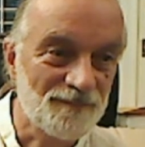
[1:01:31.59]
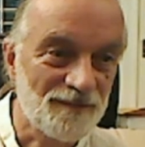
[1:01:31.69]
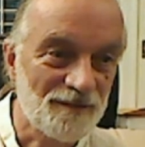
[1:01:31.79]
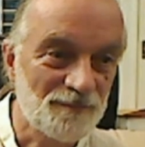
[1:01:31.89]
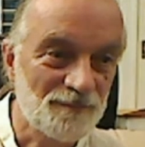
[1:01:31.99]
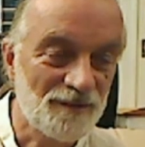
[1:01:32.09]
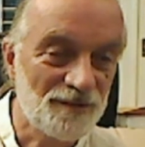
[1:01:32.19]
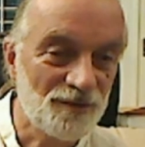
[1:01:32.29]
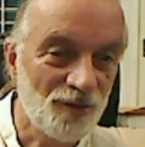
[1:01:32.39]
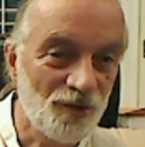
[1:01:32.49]
by
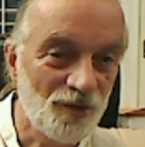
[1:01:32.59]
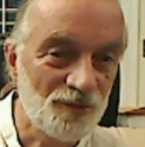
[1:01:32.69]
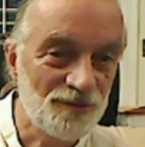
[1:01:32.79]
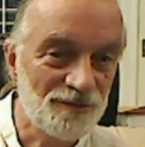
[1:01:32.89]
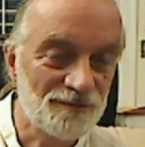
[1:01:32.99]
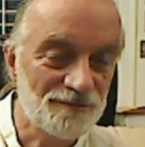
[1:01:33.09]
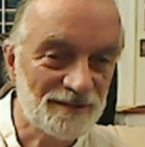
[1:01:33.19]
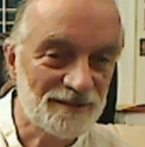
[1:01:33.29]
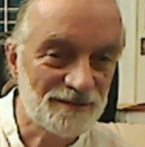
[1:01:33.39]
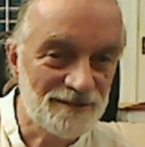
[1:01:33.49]
your own
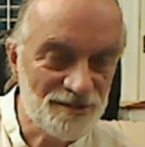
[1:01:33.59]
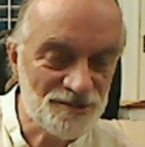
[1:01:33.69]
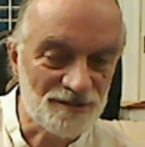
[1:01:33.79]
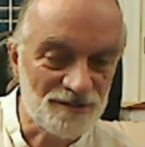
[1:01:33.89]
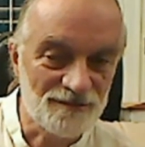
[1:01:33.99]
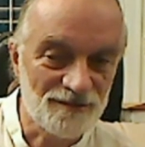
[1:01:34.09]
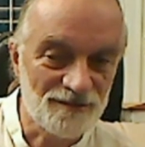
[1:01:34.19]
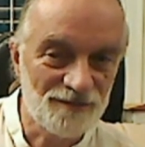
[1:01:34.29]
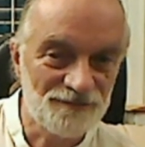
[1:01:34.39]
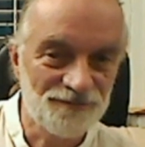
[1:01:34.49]
recognition
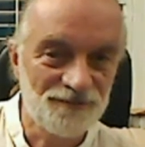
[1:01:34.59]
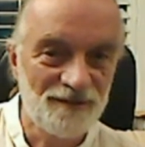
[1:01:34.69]
of